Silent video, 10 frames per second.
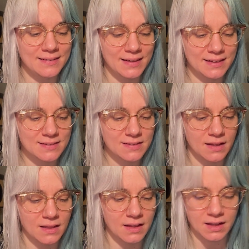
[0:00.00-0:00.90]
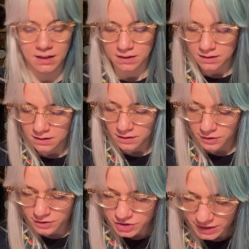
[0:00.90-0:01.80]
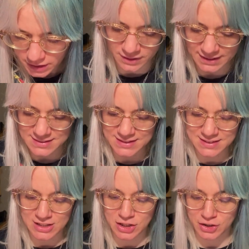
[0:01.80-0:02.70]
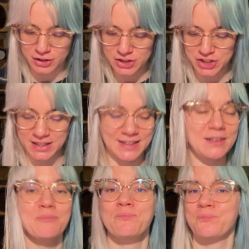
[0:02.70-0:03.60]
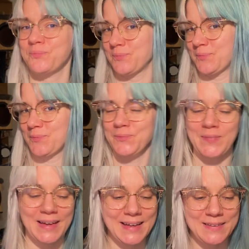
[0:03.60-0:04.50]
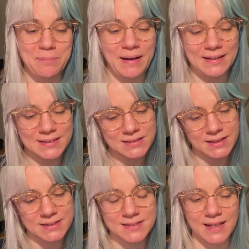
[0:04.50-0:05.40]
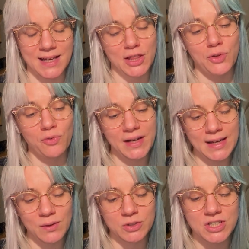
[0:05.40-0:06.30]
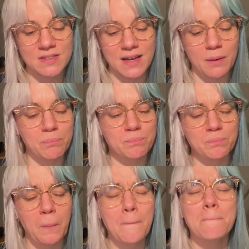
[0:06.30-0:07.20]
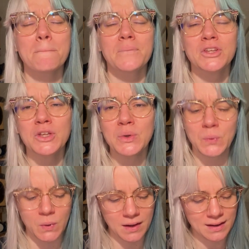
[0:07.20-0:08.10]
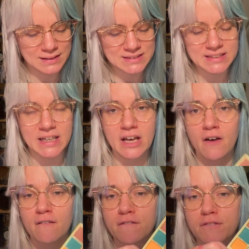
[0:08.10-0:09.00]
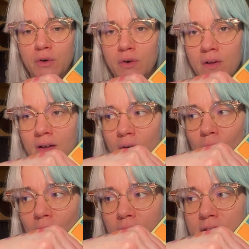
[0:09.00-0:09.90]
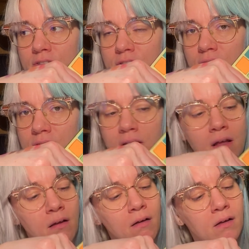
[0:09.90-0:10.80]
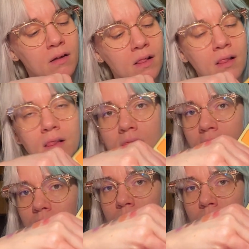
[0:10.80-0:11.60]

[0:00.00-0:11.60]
it's the third shade? Yes, it's the third shade in the palette. It's a 3, which is a beautiful orange. So it's that